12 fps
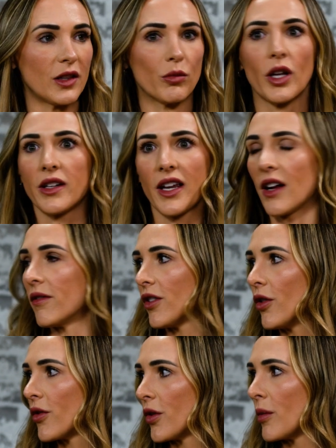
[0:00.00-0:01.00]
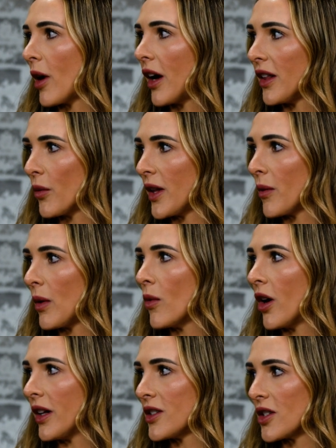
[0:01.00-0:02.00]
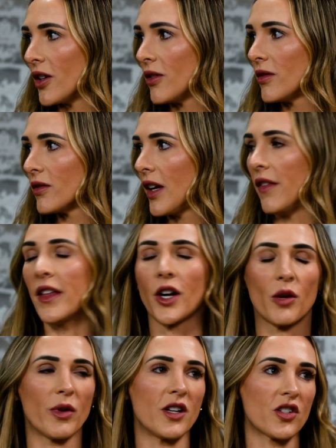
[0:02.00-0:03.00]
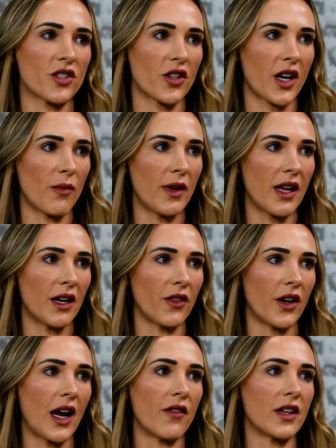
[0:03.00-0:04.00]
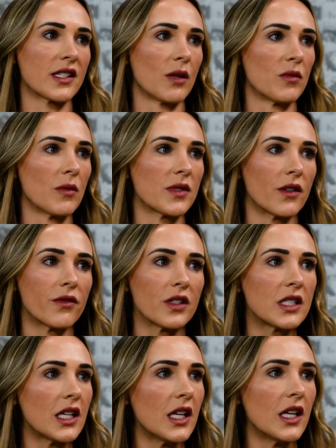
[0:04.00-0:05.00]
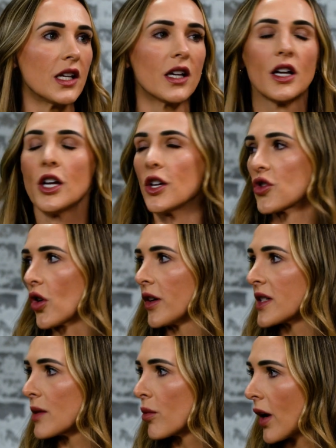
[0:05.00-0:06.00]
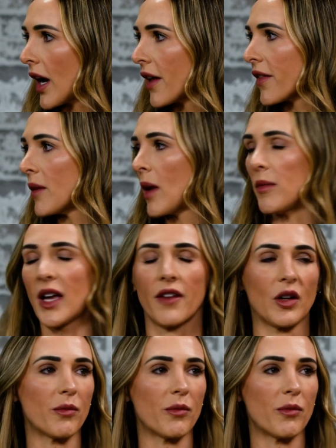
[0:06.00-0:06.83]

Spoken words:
blood can't flow through the body the way that we want it to. And then our patients are coming in and they're having symptoms of fatigue, shortness of breath. They might be having